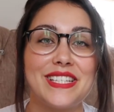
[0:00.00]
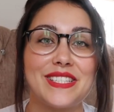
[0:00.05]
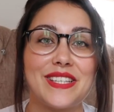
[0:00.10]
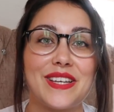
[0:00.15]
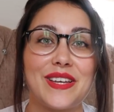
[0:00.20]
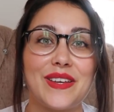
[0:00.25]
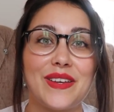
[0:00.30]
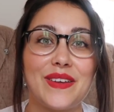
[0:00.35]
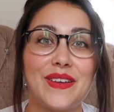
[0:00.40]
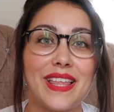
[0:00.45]

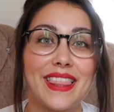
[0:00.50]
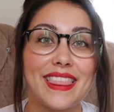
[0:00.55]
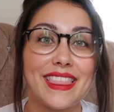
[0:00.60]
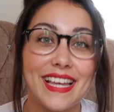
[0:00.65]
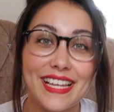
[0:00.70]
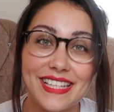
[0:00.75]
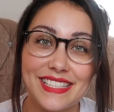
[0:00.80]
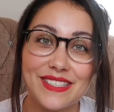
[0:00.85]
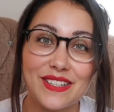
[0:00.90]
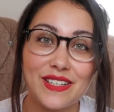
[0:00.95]
So
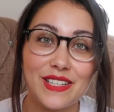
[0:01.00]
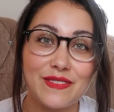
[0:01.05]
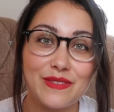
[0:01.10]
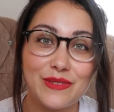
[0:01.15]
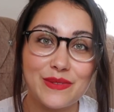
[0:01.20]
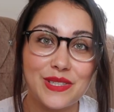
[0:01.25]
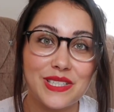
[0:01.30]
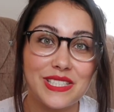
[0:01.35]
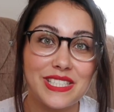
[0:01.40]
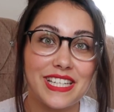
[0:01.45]
thanks guys
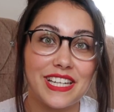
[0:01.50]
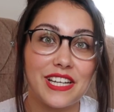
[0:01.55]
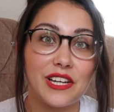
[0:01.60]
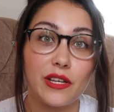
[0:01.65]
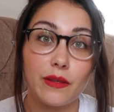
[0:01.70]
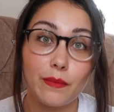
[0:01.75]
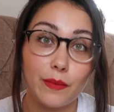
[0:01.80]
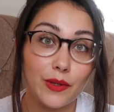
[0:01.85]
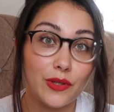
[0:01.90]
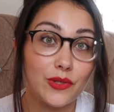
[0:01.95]
for watching.
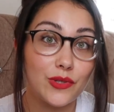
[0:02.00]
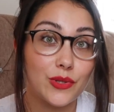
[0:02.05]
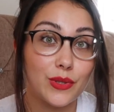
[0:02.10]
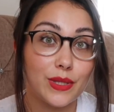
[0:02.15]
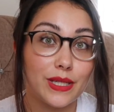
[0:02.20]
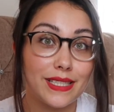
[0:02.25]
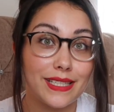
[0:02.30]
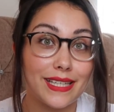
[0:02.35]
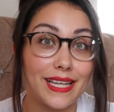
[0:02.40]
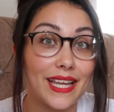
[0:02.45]
I hope you
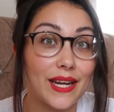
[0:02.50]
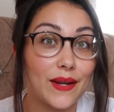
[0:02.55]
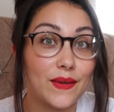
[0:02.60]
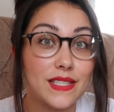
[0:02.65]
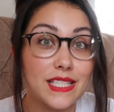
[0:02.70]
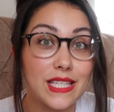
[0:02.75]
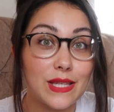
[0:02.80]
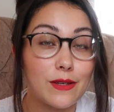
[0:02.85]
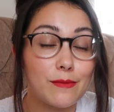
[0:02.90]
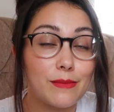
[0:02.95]
enjoyed it, and
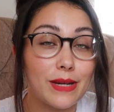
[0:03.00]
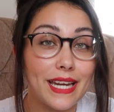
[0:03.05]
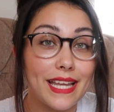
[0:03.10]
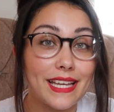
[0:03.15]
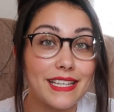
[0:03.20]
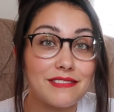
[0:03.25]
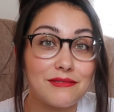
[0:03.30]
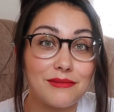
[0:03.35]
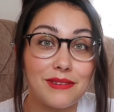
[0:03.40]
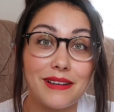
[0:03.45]
I'll see you in my
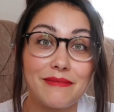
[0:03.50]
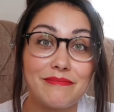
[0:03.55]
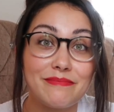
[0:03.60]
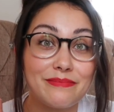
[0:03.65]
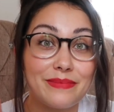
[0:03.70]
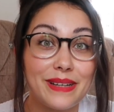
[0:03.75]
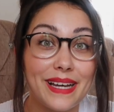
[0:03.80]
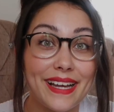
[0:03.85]
next one.